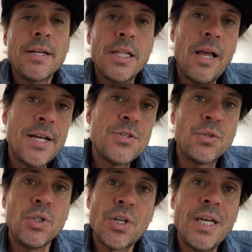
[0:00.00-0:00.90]
And clients
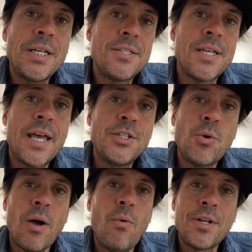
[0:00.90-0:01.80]
are looking and saying,
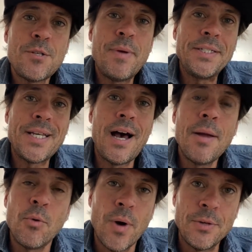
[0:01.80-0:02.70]
do I want to spend
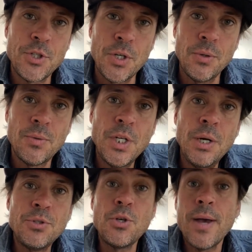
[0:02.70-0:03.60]
time around you? You
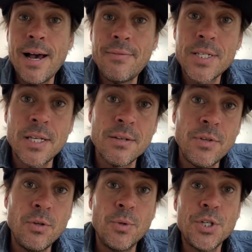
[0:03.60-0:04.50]
know, do you have a sense of
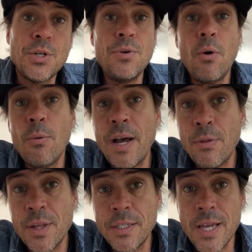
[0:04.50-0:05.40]
humor? Do you know
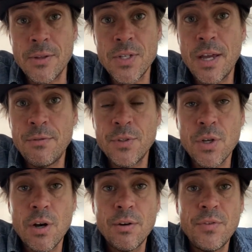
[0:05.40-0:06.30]
about things outside of
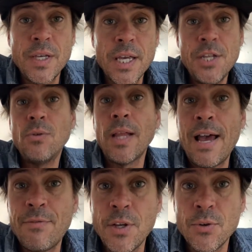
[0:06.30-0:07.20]
photography? Can you
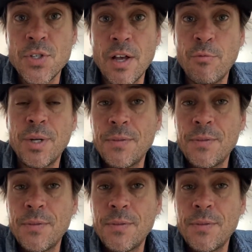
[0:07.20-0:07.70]
laugh at yourself?